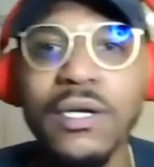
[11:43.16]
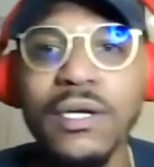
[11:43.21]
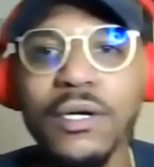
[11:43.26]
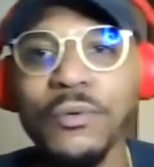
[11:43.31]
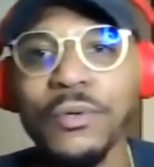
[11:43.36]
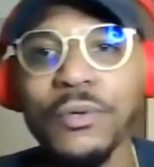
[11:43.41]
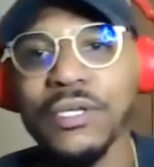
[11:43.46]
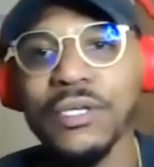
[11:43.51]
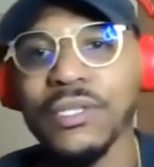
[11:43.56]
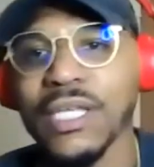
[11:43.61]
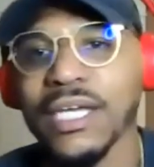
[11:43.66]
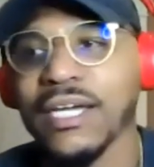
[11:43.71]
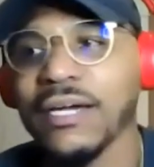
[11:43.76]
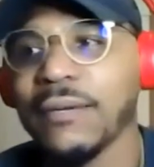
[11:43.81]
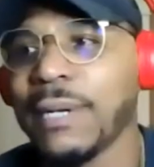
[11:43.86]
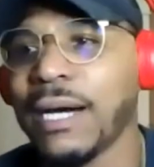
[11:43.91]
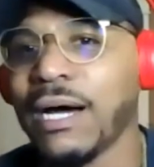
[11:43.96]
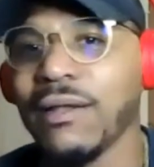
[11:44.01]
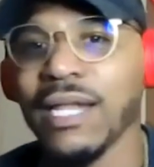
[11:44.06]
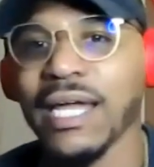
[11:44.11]
when you think
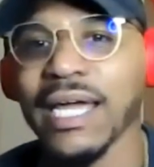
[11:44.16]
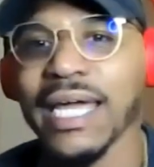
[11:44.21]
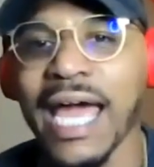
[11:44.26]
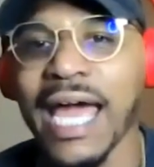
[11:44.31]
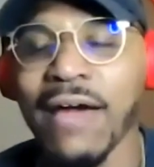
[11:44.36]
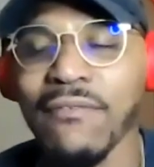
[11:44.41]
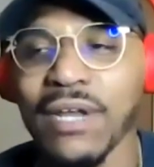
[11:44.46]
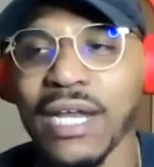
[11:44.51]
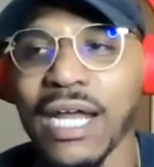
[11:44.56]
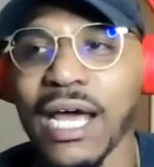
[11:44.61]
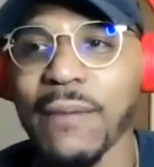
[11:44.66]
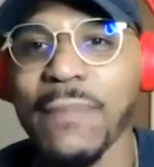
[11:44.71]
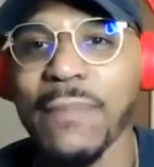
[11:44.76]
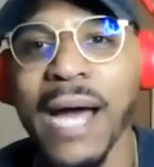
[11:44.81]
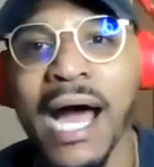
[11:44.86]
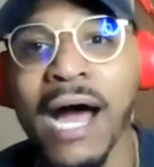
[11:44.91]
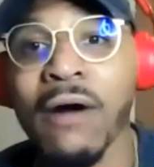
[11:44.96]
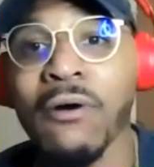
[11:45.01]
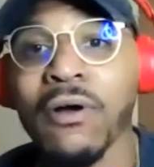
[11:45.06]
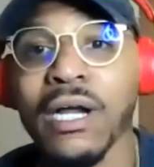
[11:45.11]
about, like, having that
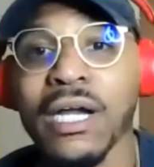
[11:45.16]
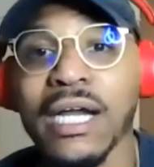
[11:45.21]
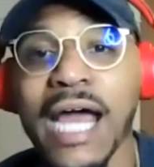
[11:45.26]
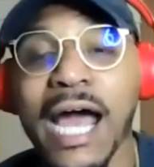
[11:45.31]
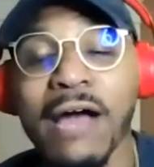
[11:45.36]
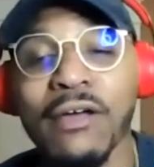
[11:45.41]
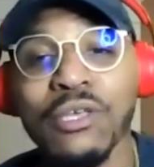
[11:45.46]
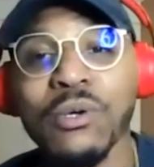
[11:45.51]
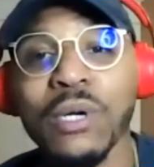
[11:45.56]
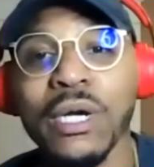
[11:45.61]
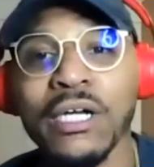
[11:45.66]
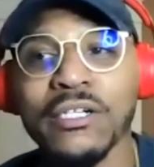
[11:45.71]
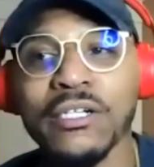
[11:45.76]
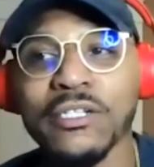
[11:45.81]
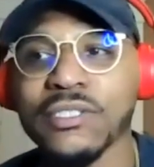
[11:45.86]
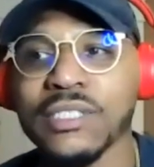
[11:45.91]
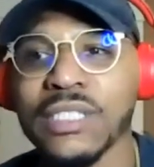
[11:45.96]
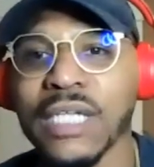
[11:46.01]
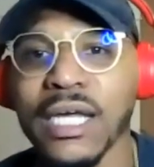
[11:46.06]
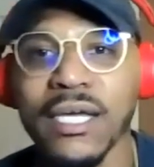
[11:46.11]
power and how you
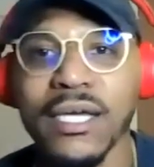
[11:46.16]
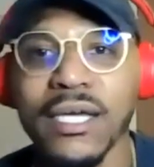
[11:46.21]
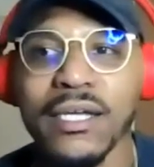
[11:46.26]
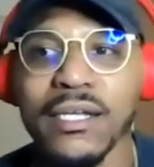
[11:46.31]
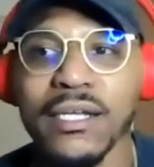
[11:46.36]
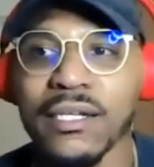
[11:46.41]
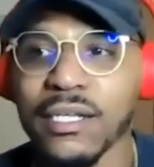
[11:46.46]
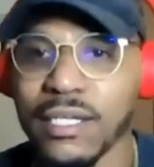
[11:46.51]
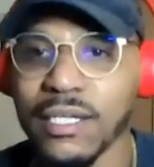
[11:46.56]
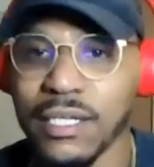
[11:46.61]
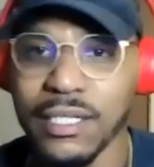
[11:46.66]
understand